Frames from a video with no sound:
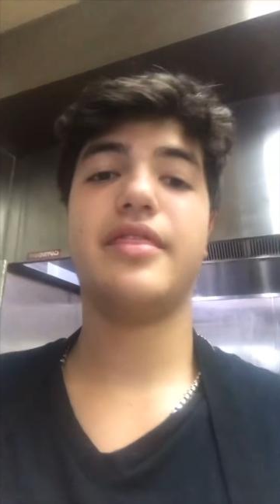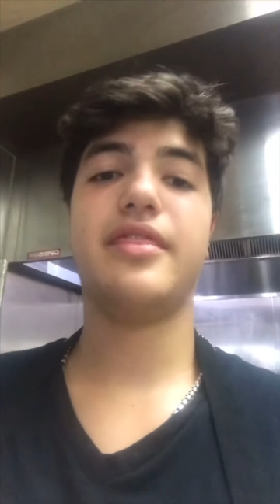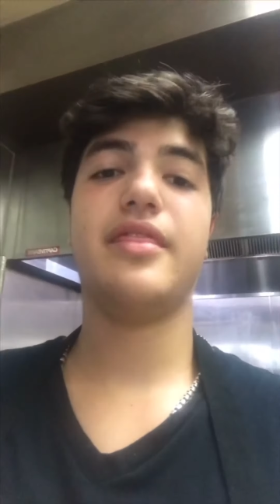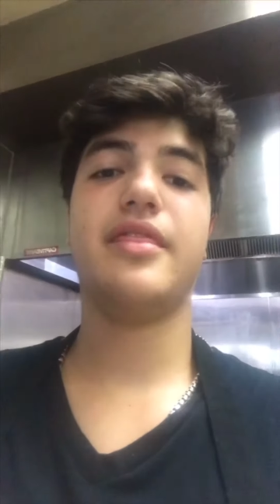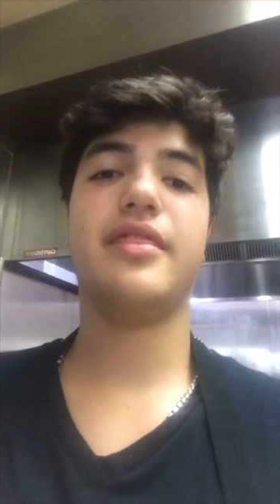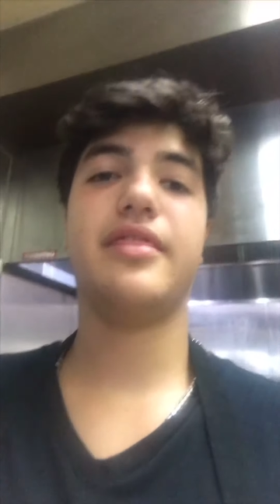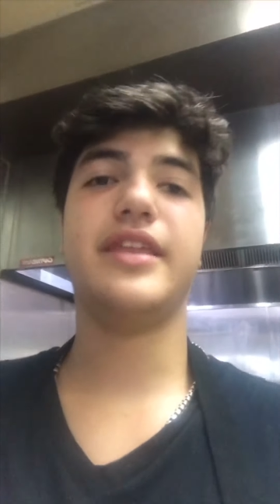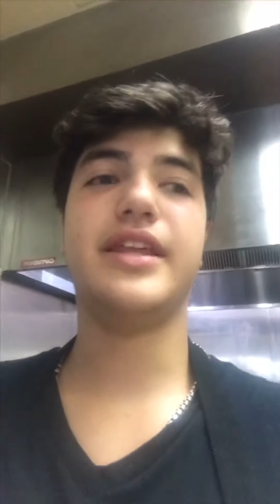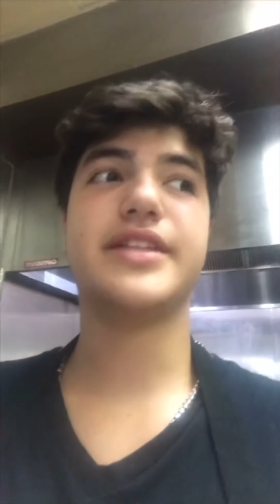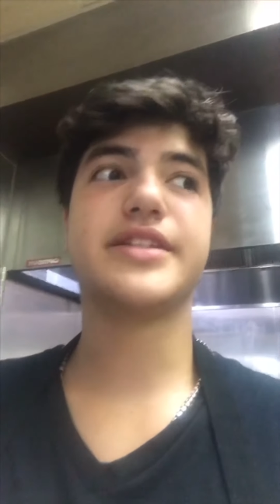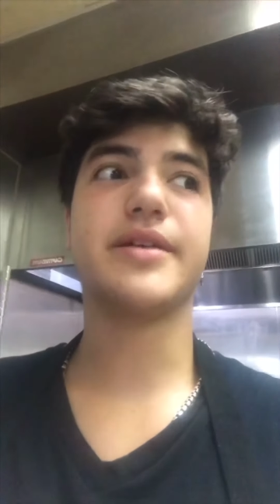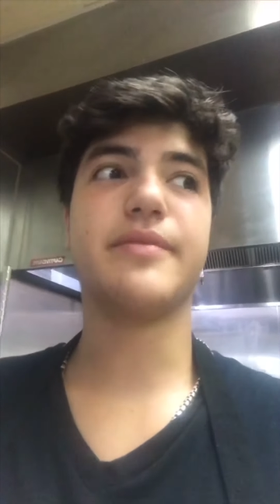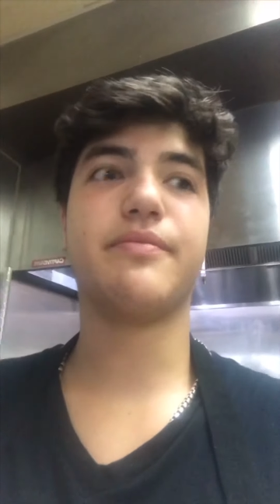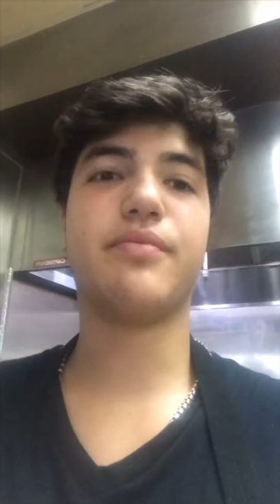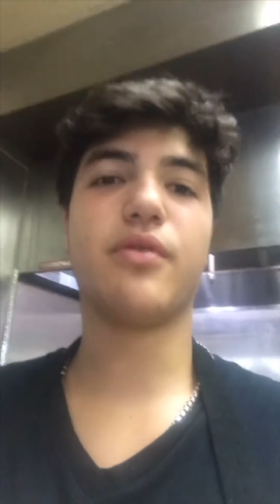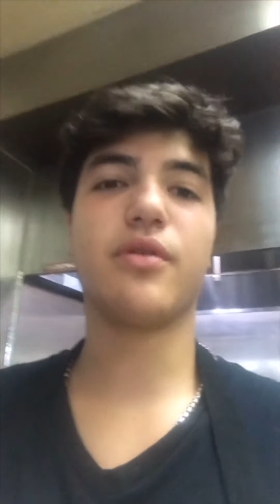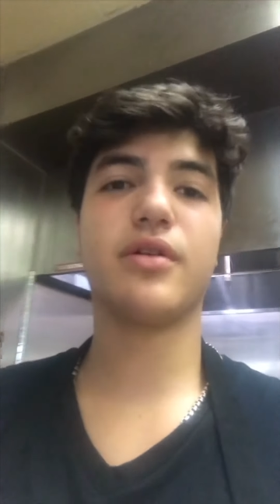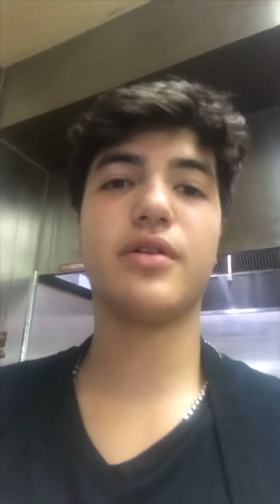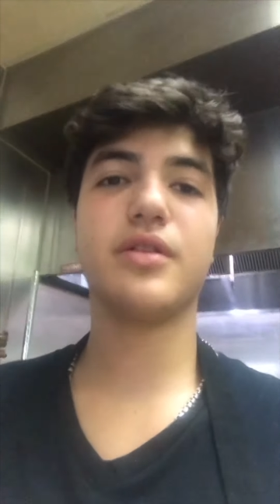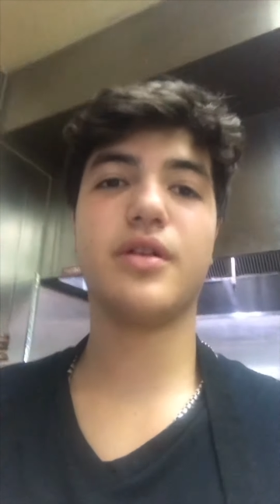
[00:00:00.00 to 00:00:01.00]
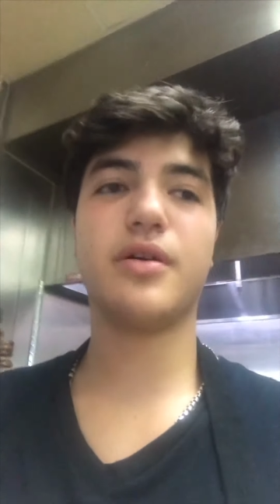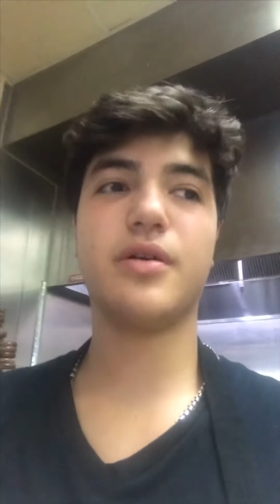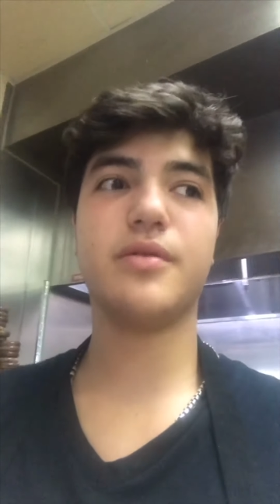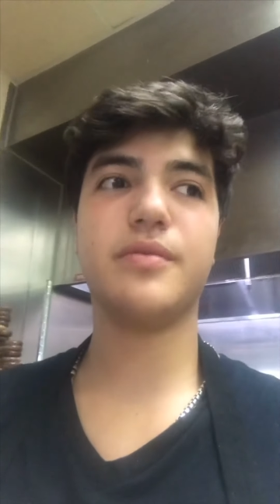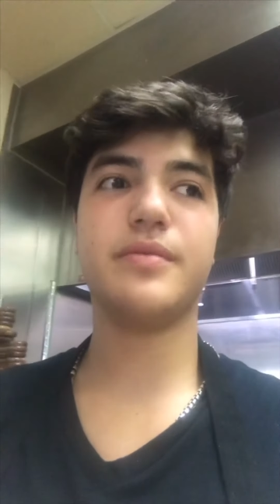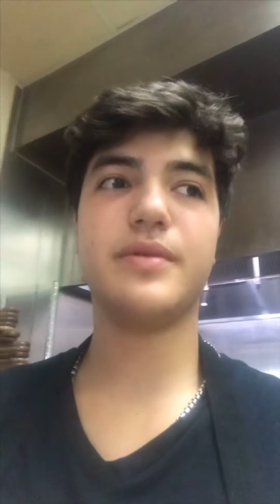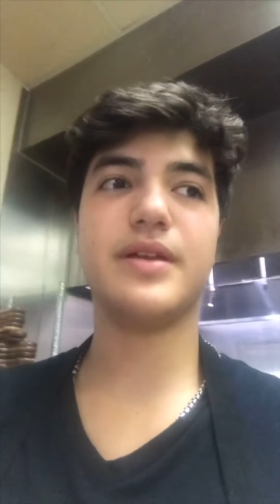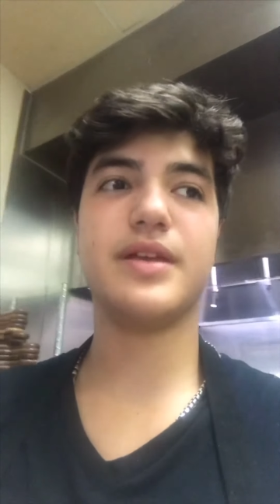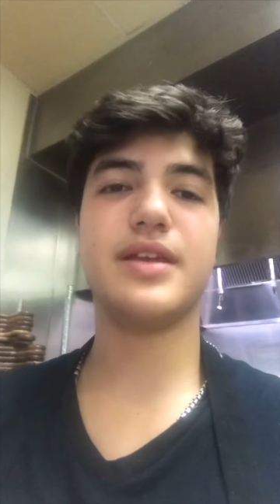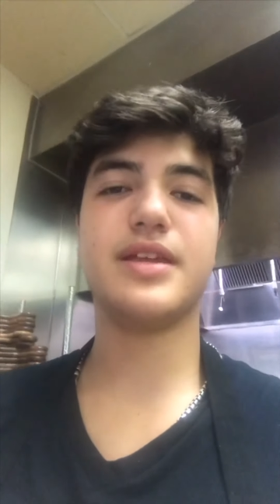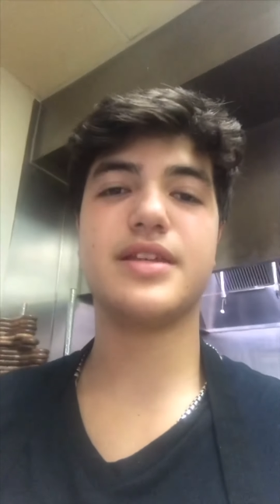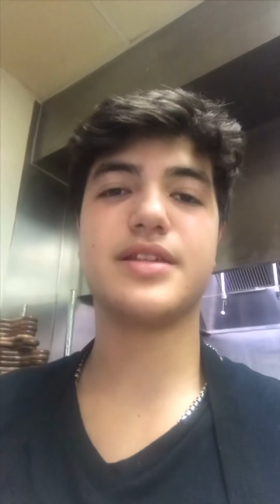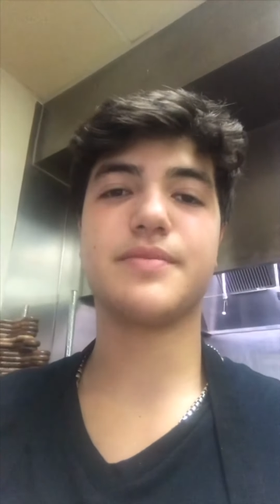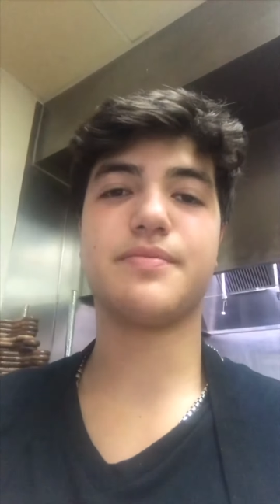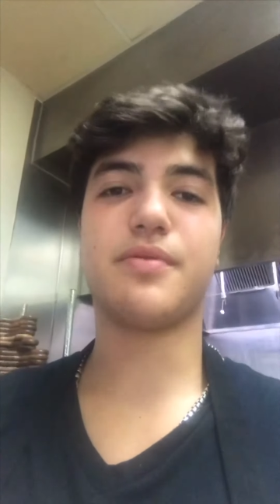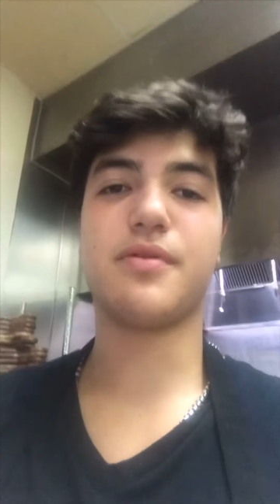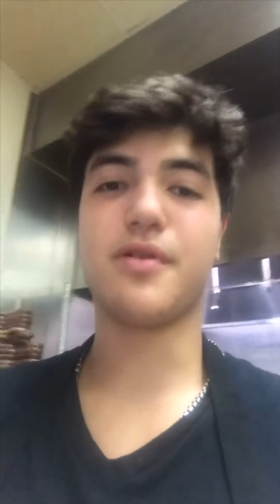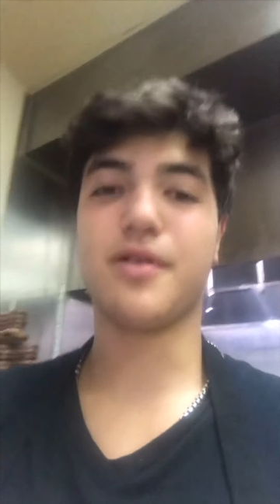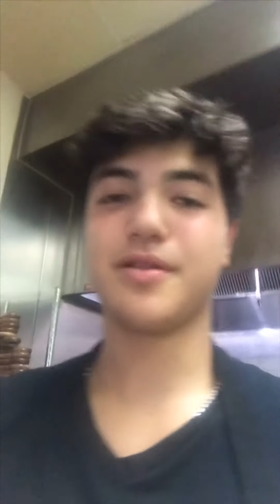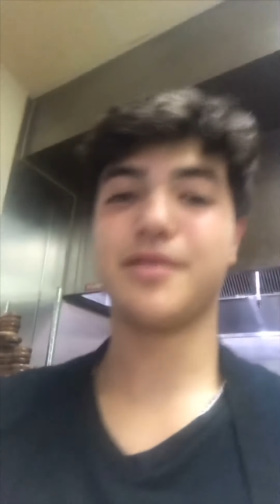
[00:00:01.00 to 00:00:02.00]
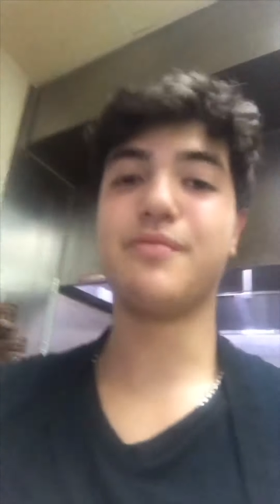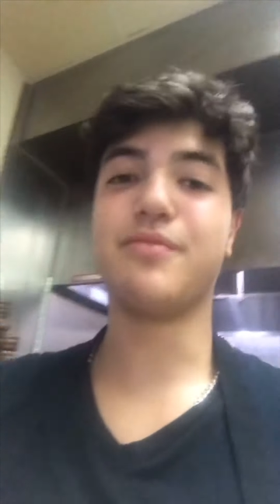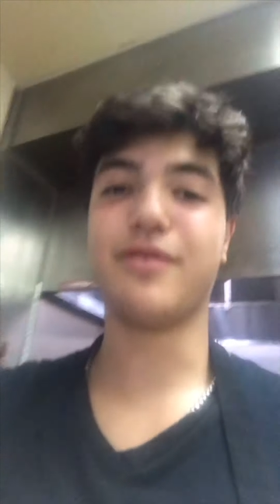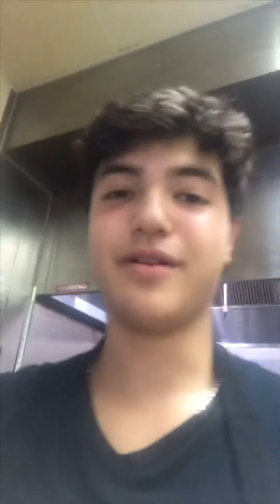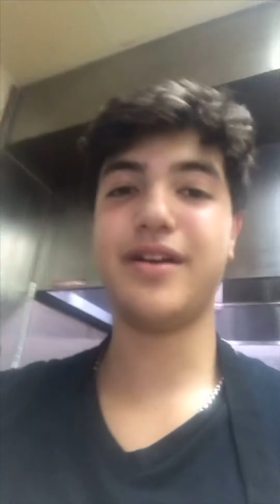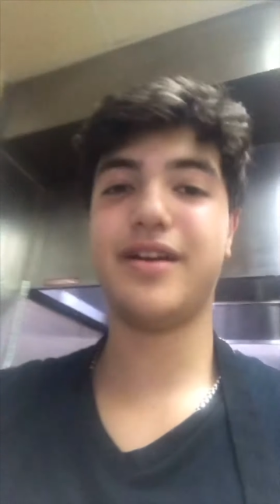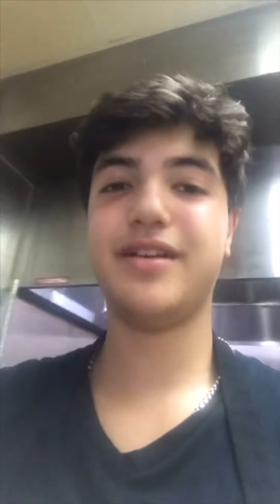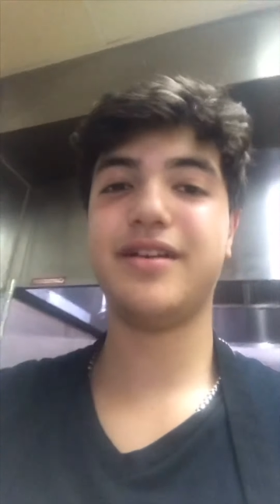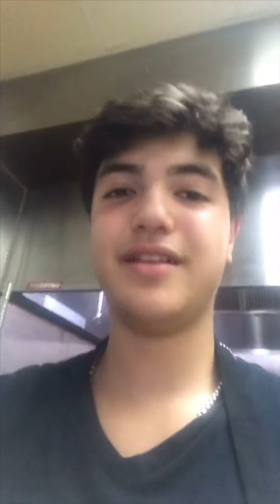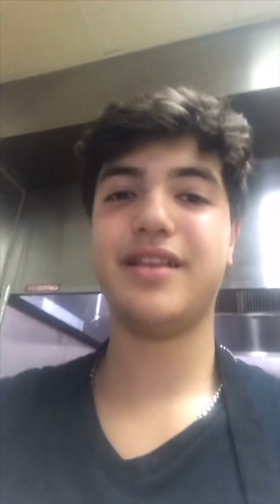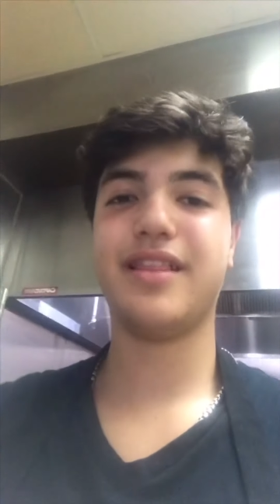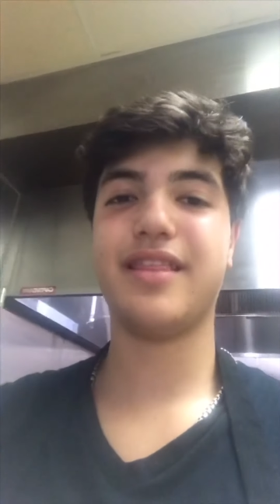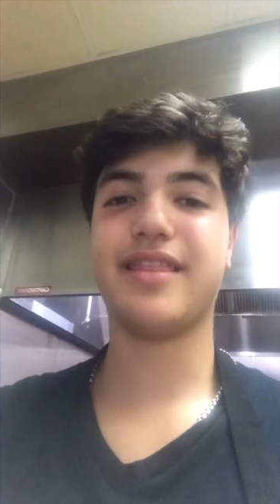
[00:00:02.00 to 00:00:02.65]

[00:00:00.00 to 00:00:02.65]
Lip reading: The temporal lobe is a part of the brain